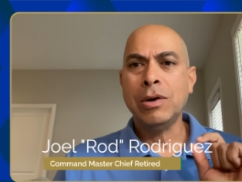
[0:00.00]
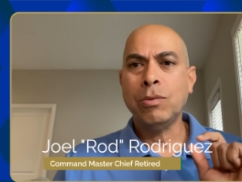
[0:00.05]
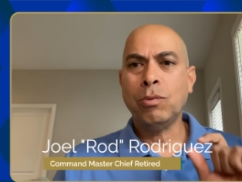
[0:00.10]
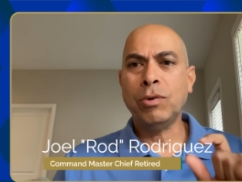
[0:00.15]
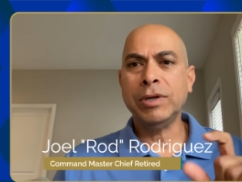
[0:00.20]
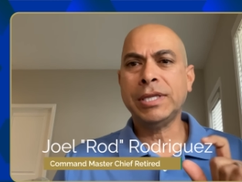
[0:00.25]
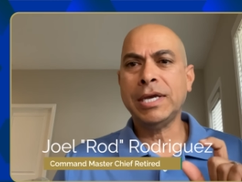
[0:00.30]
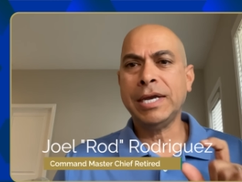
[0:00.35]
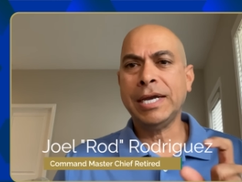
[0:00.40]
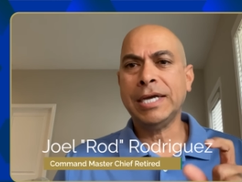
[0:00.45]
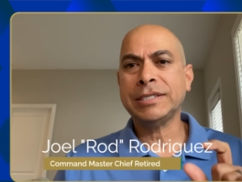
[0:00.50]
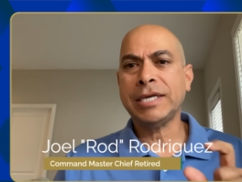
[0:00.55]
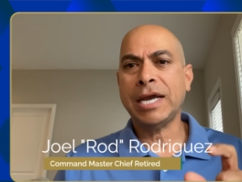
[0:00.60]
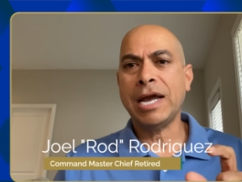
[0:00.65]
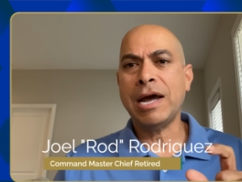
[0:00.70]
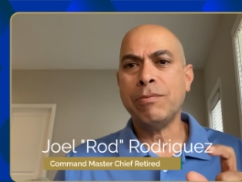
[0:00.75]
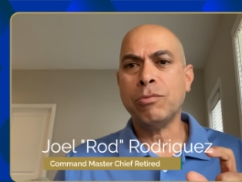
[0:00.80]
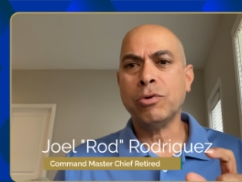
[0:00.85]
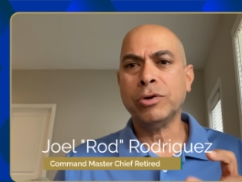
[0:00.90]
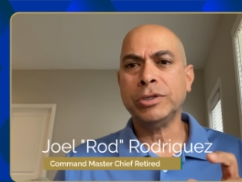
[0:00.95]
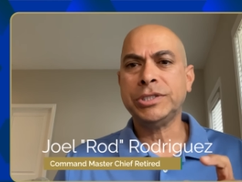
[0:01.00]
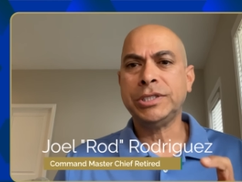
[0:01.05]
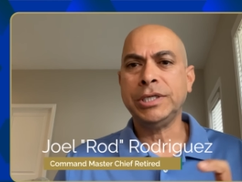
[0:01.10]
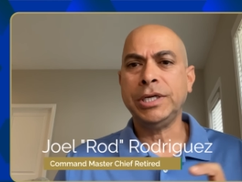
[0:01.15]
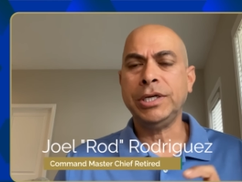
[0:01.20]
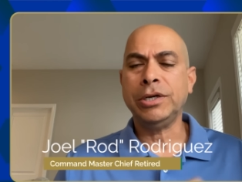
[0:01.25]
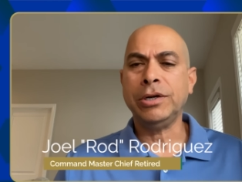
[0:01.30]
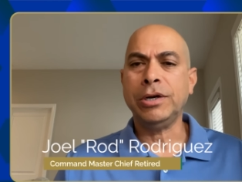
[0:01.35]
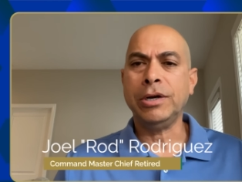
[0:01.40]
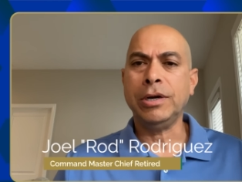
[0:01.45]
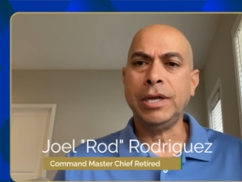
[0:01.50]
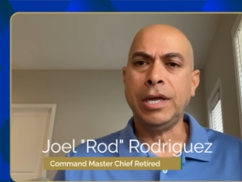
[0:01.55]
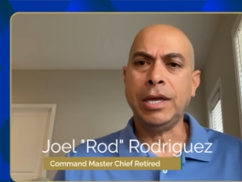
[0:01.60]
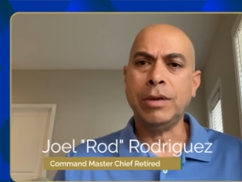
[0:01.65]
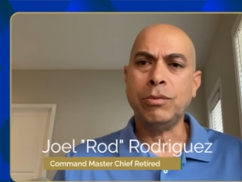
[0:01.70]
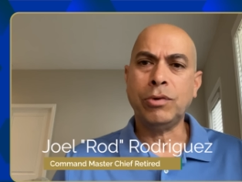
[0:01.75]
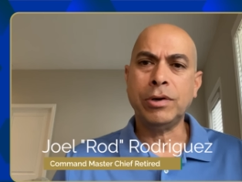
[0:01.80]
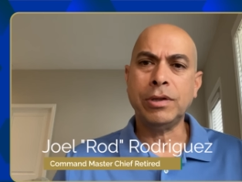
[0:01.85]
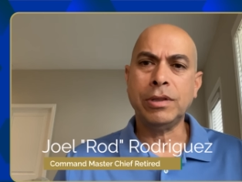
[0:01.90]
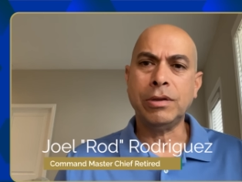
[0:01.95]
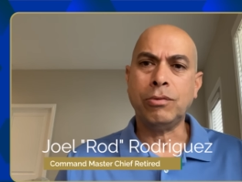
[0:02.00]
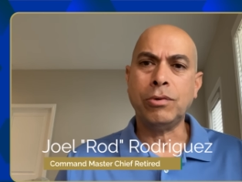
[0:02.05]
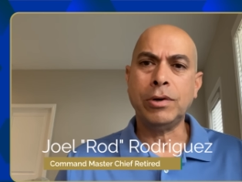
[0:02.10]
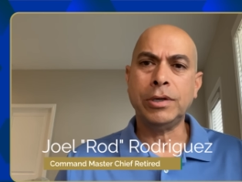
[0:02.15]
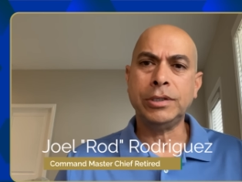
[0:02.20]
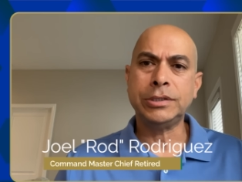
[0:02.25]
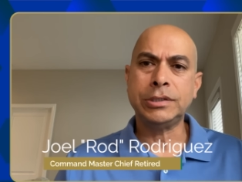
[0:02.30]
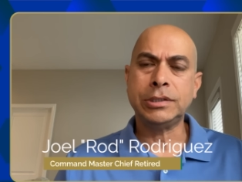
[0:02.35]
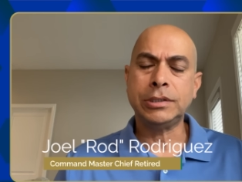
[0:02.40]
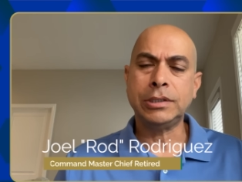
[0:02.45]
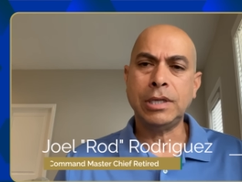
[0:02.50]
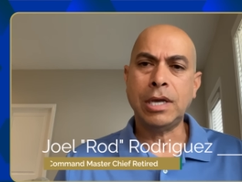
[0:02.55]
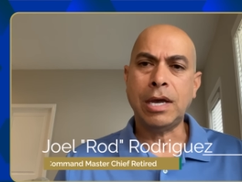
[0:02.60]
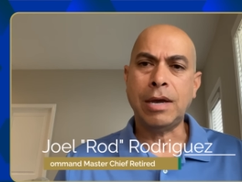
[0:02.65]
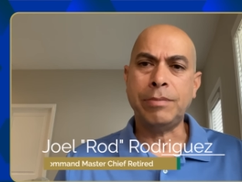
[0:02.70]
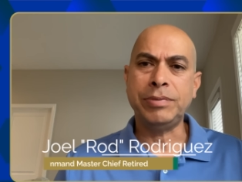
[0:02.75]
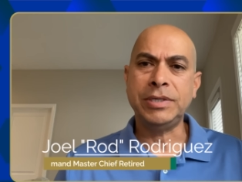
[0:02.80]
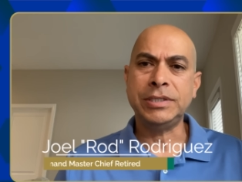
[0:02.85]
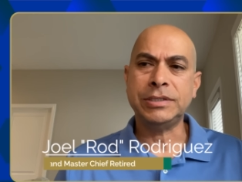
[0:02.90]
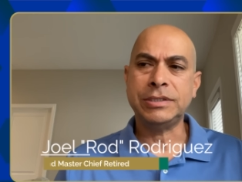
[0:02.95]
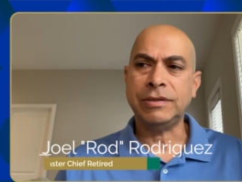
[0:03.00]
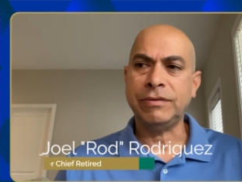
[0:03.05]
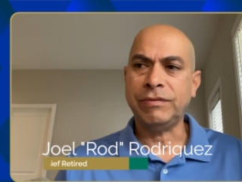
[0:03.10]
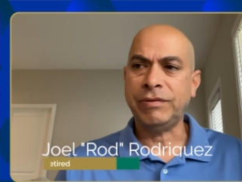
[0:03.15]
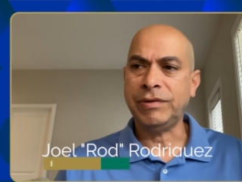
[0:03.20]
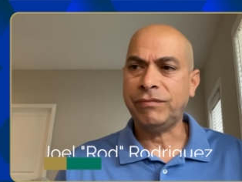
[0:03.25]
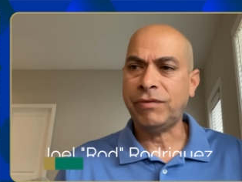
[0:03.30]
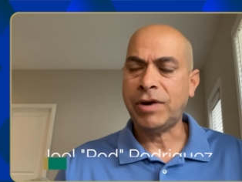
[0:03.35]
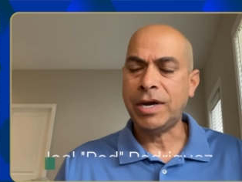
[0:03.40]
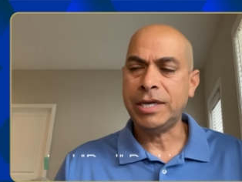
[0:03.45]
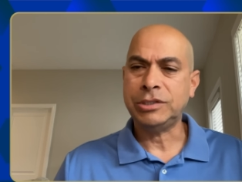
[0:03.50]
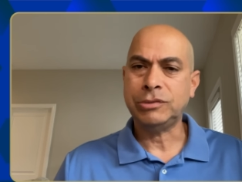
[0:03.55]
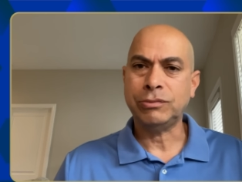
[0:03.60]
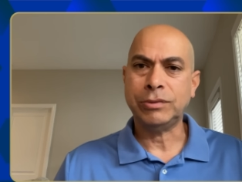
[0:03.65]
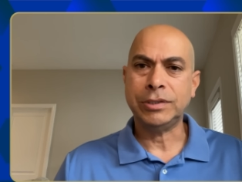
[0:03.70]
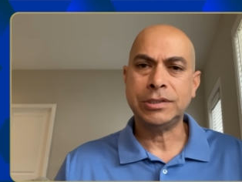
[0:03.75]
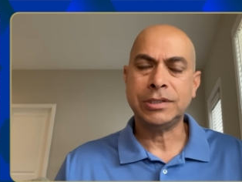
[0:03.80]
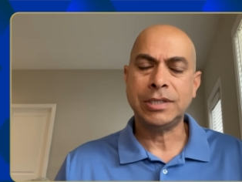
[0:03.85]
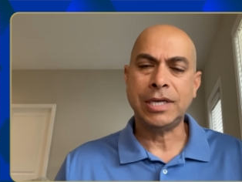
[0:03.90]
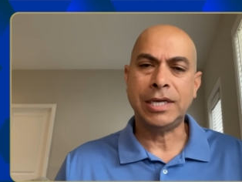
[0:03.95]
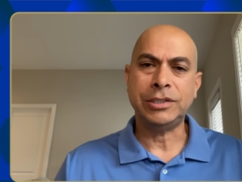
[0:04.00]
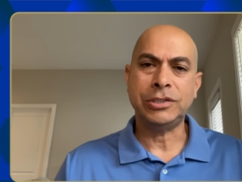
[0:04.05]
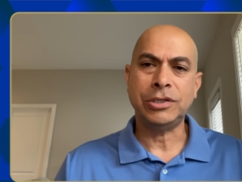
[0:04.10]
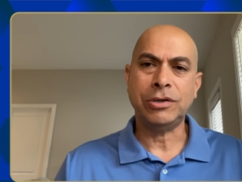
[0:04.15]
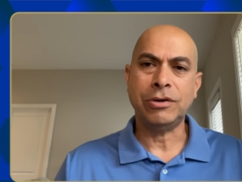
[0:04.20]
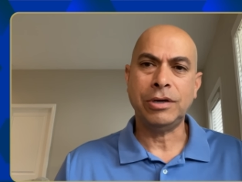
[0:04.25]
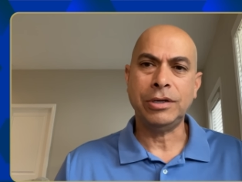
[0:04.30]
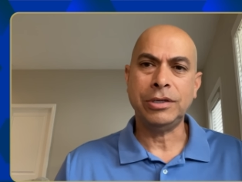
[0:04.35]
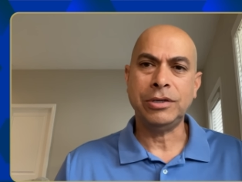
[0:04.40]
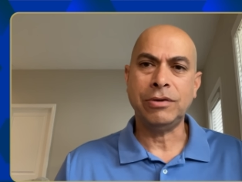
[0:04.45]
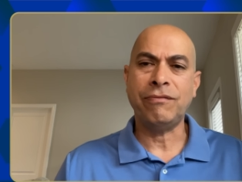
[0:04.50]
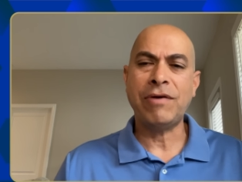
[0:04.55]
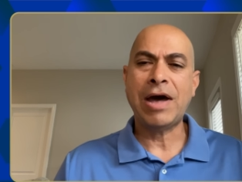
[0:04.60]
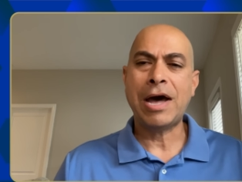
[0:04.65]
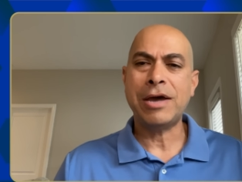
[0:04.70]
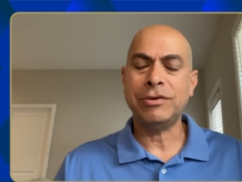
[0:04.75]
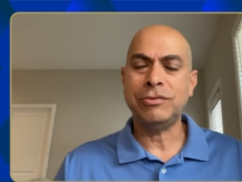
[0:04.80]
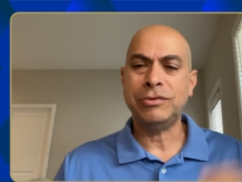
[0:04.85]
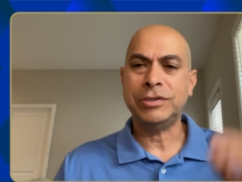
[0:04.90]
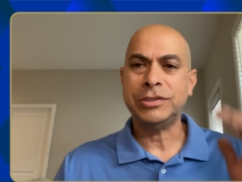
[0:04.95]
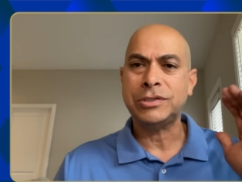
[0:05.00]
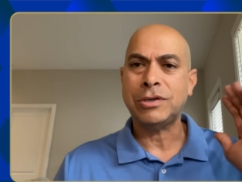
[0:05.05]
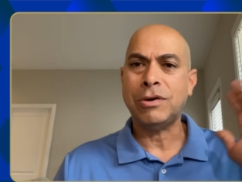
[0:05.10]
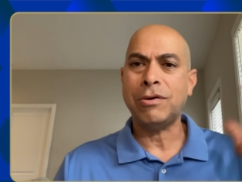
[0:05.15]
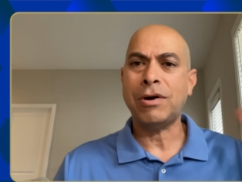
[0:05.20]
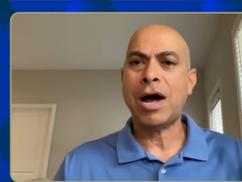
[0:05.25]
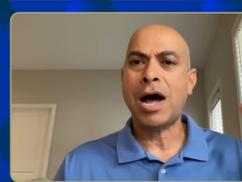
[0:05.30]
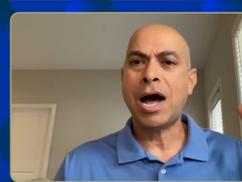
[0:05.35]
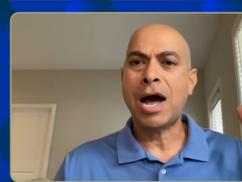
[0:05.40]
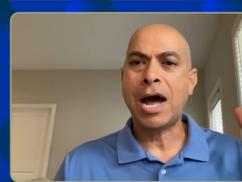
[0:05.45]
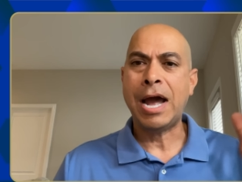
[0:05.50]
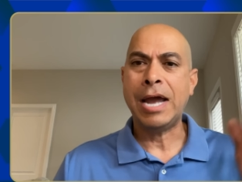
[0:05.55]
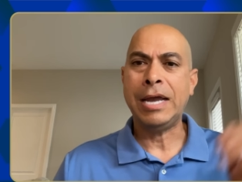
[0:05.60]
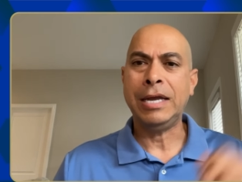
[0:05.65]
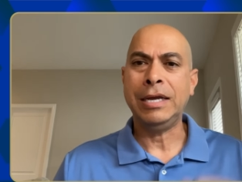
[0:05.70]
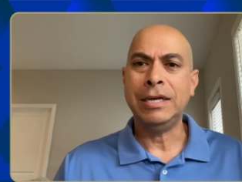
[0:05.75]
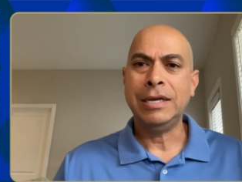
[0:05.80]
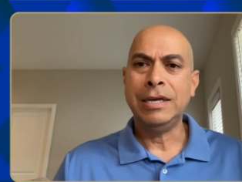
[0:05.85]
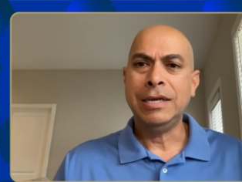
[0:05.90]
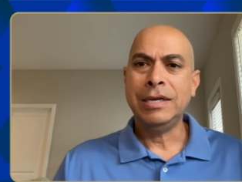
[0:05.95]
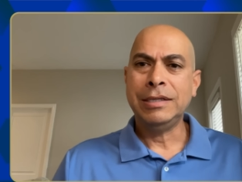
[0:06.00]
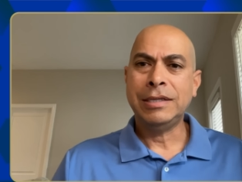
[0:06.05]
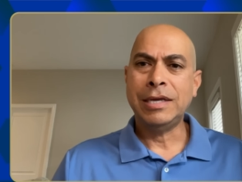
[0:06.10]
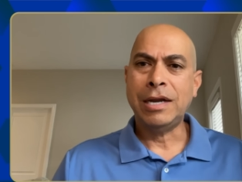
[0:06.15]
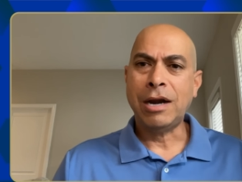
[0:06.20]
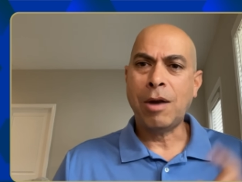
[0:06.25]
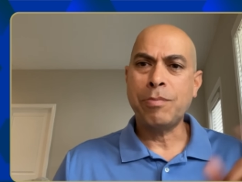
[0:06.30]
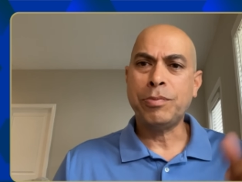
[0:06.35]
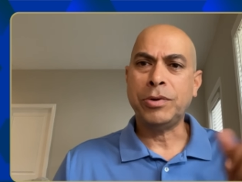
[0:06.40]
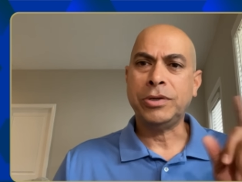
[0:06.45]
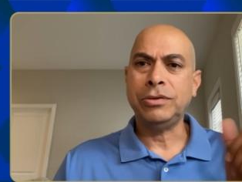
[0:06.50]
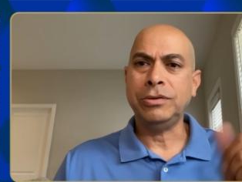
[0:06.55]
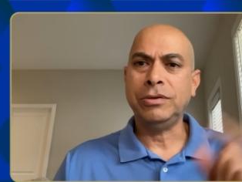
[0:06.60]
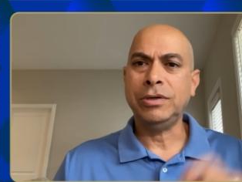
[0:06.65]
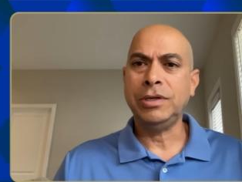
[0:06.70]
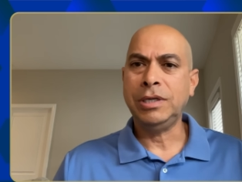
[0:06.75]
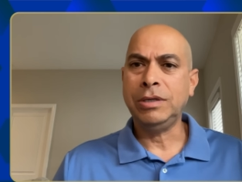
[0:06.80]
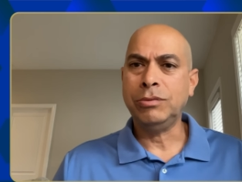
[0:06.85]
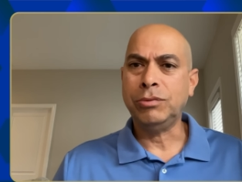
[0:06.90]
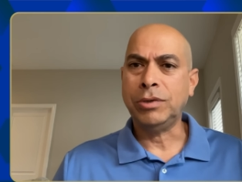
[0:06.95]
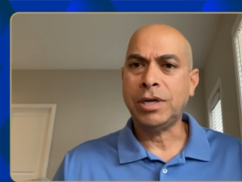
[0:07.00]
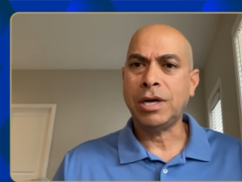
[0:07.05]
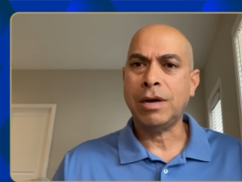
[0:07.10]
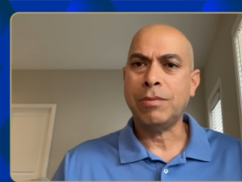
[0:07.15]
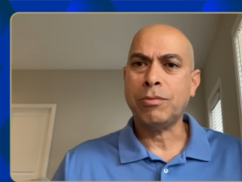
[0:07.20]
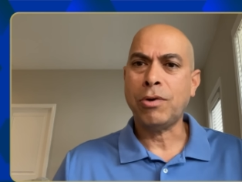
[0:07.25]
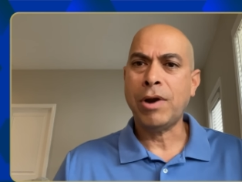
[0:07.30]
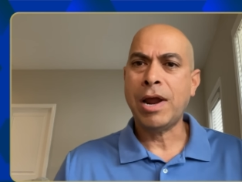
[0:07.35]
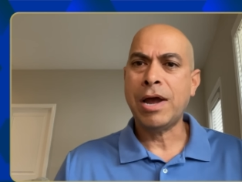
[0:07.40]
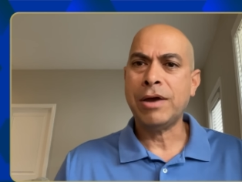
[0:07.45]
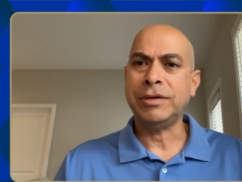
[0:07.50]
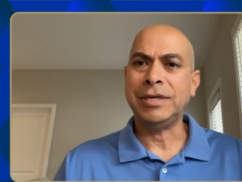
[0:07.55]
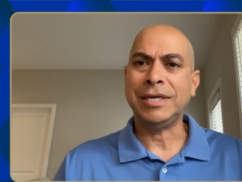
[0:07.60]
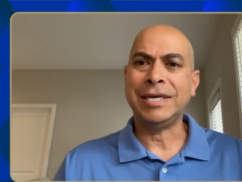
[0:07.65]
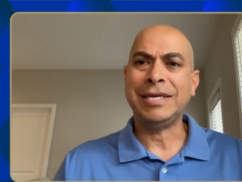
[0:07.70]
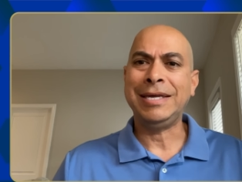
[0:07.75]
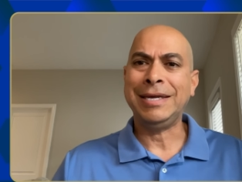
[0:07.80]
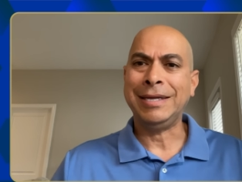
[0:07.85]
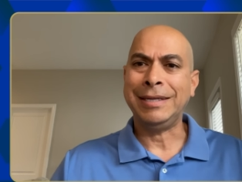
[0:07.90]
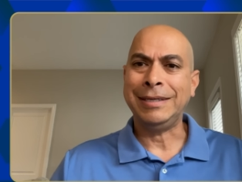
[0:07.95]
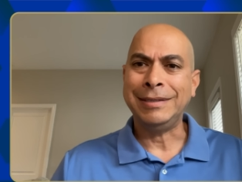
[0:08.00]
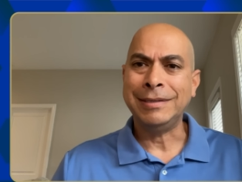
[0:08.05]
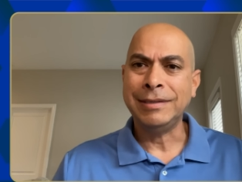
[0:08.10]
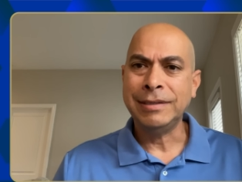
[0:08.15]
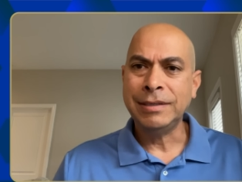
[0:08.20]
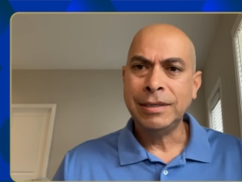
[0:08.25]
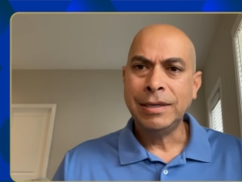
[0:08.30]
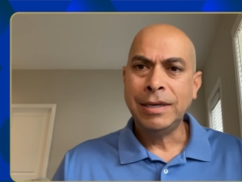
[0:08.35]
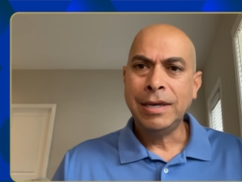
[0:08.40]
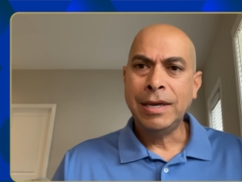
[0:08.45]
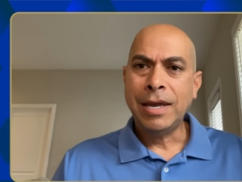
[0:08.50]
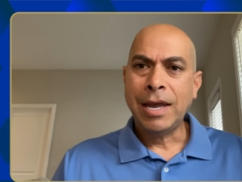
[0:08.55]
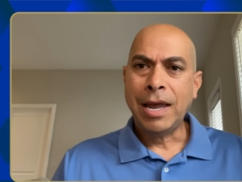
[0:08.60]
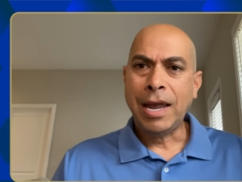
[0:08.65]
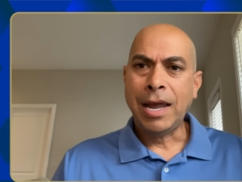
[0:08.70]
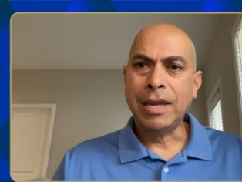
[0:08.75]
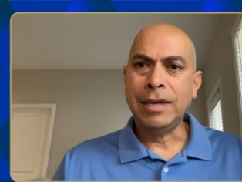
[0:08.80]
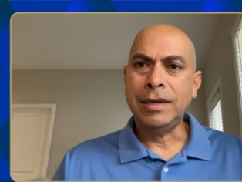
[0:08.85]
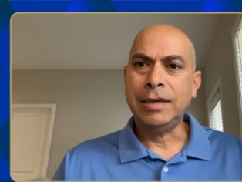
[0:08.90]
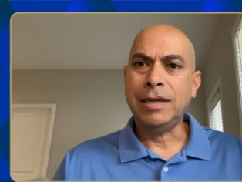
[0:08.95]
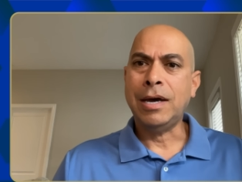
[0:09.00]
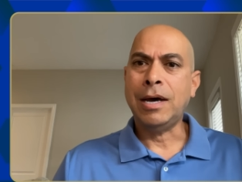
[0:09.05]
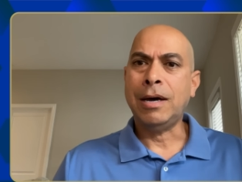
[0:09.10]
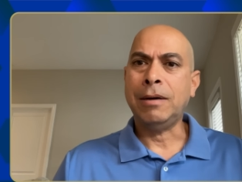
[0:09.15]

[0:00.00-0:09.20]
one thing as I got more senior, and one of the worst pieces of advice was that your value is so high that opportunity will come around again, and